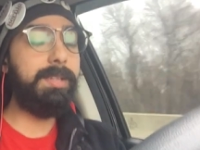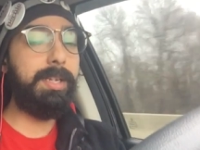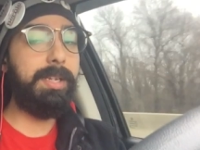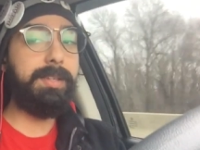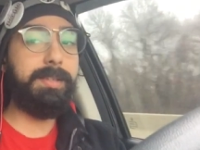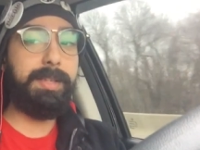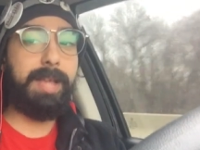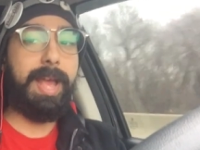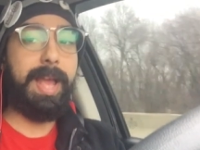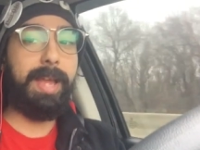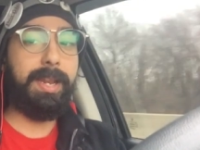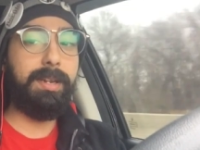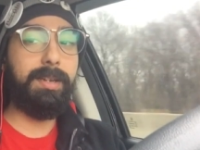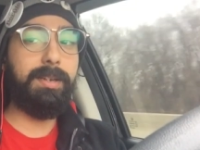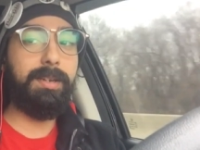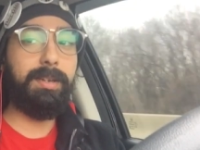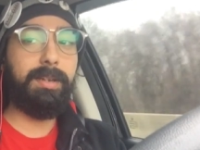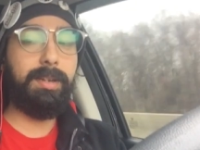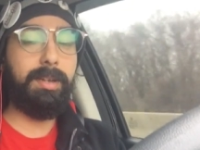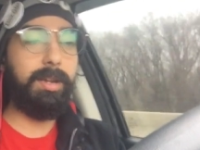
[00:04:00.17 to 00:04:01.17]
that he said.
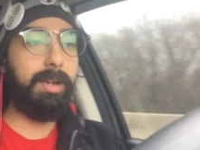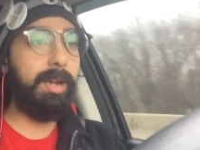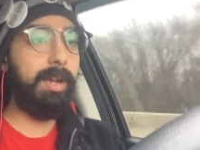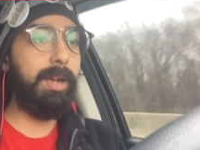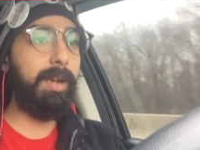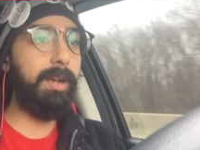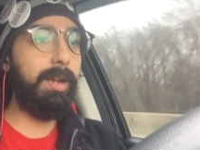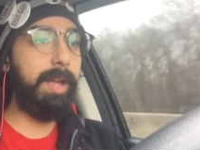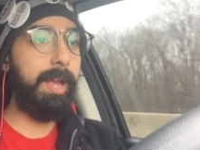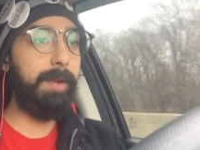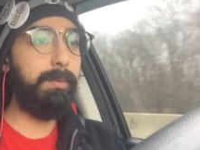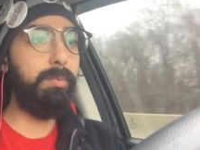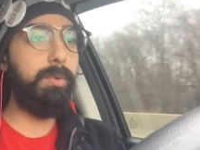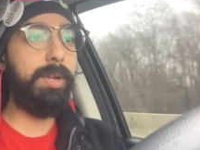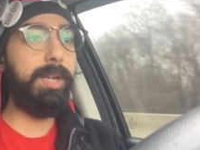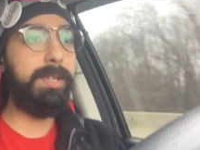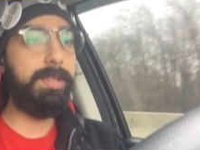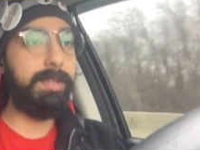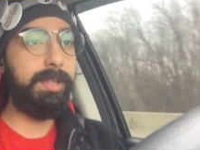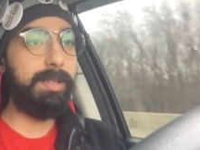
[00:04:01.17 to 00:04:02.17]
And
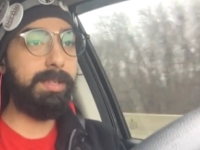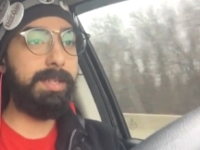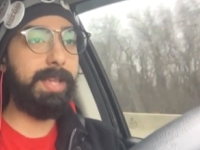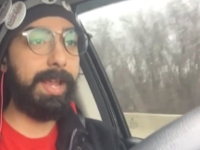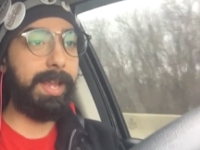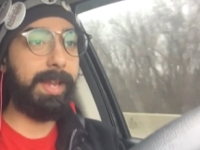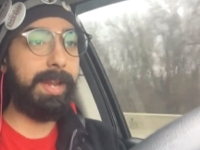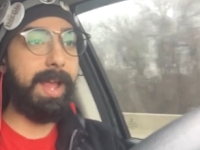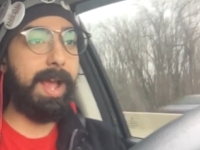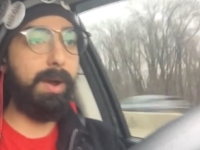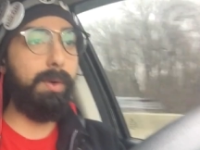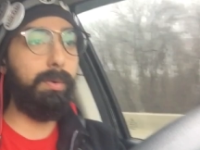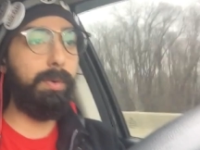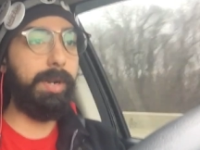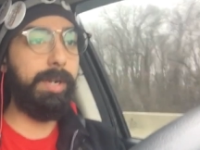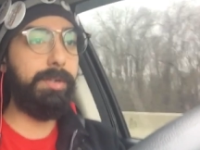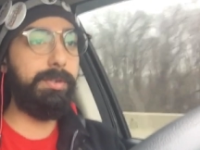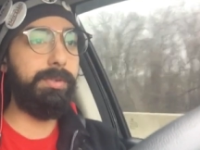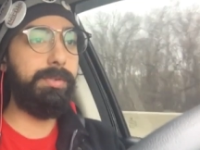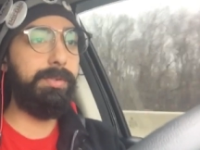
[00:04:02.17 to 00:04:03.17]
we'll get to the second
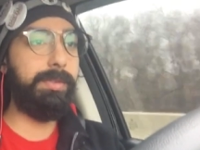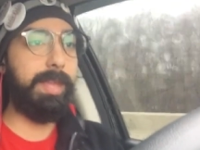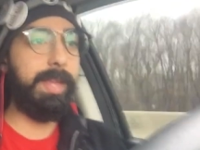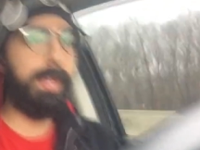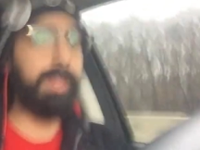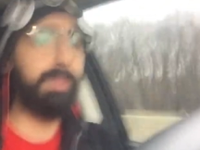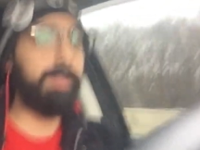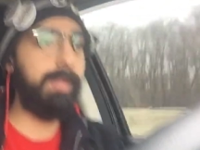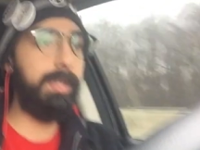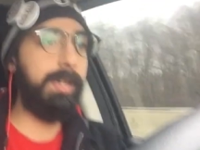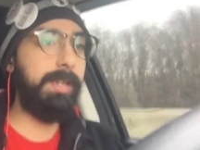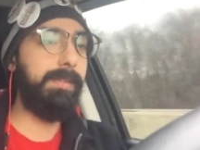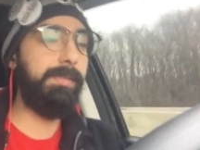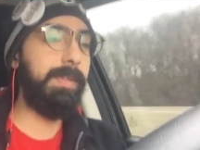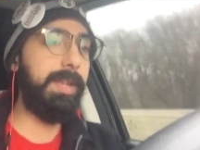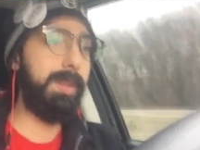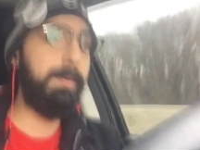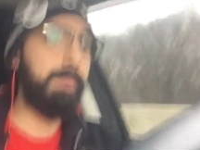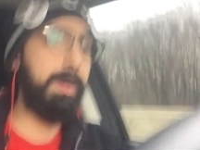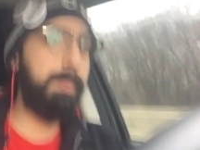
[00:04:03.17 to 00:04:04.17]
outrageous thing that he
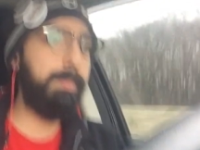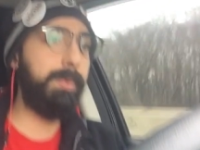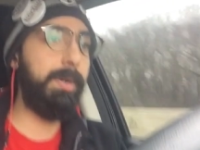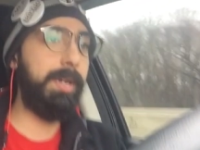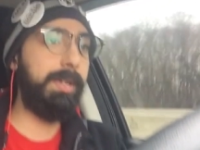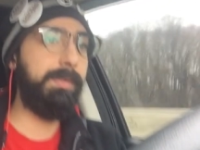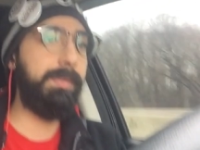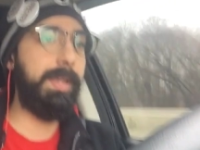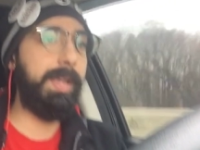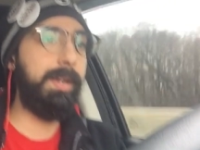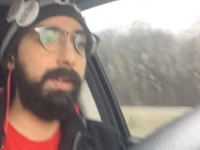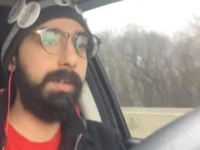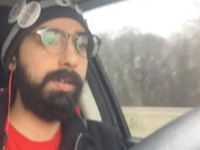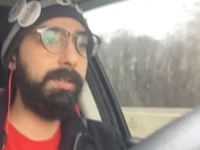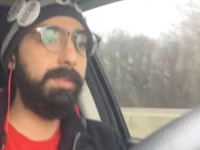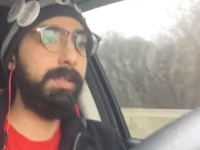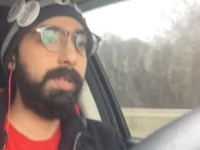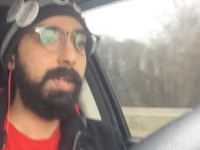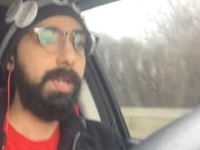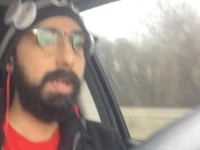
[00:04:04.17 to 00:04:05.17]
said about Bernie
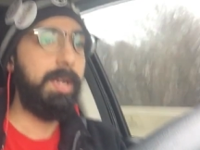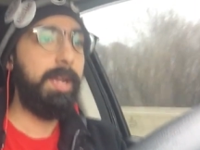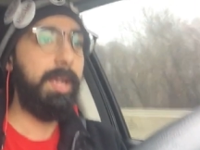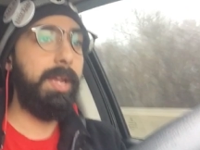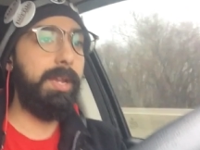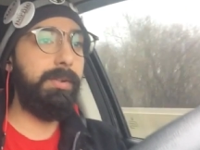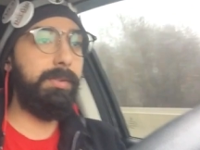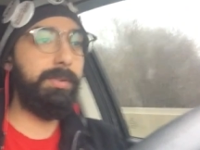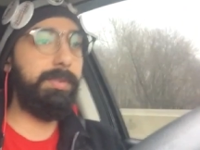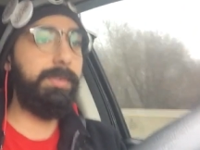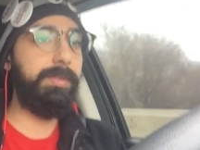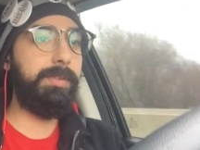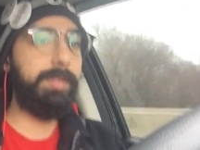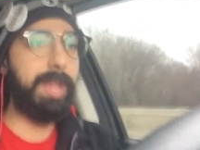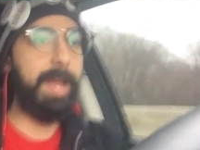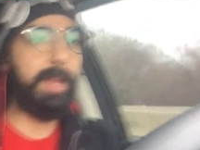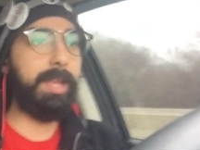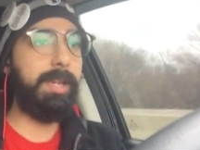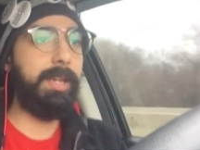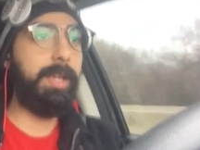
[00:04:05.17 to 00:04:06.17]
Sanders in just a
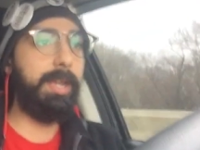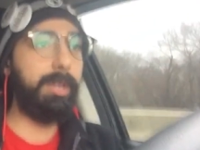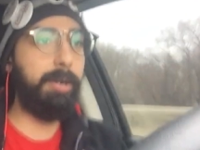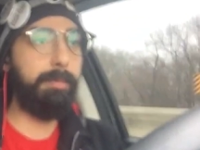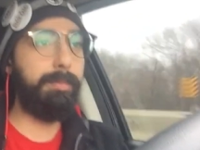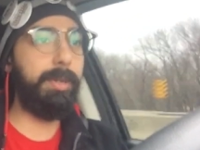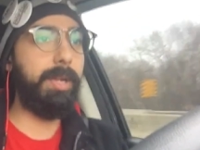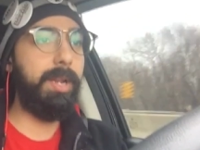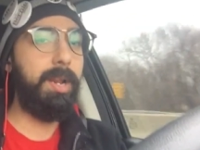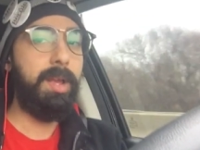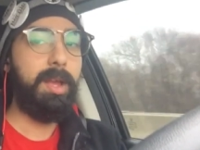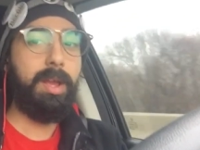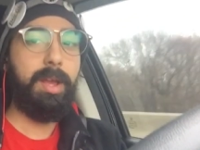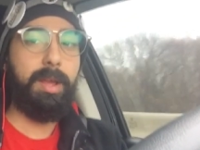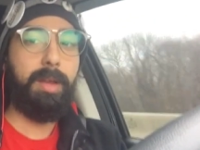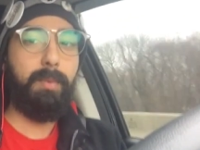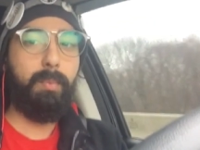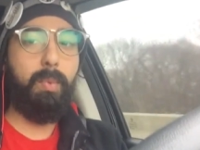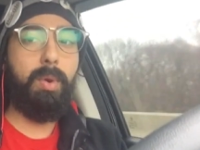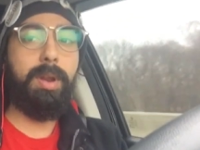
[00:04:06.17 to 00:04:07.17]
second here. But
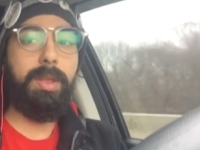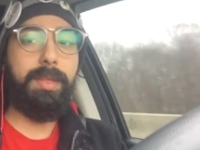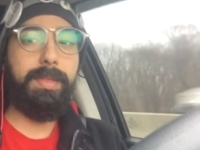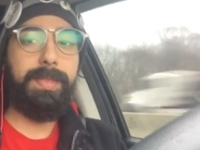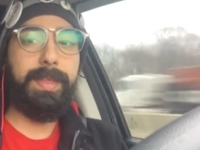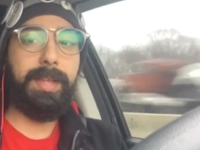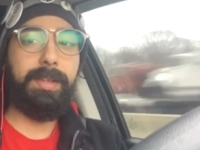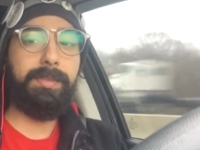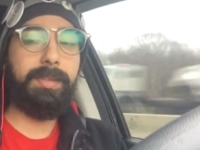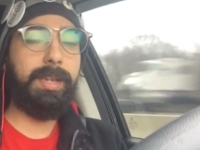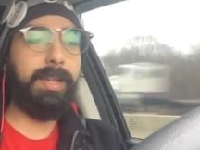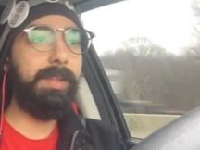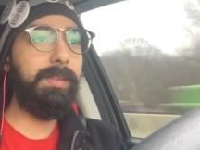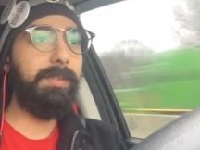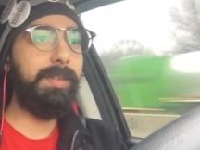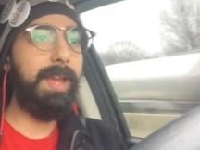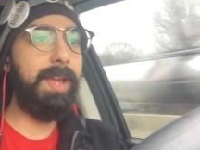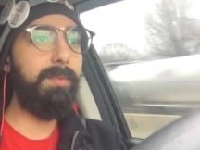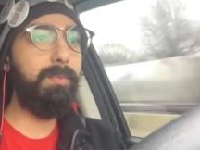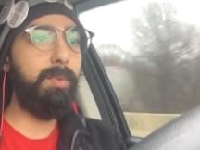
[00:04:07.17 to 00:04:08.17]
one of the things that he
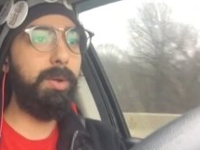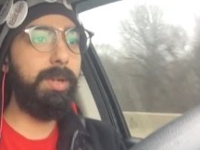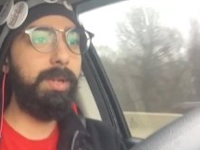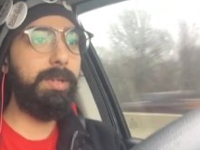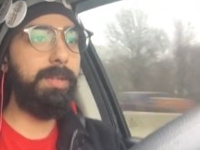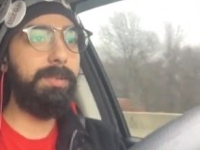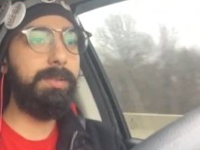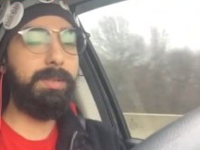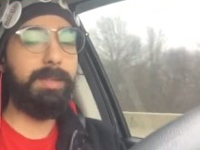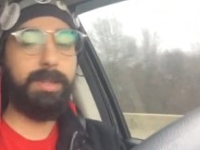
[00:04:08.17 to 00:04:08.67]
said was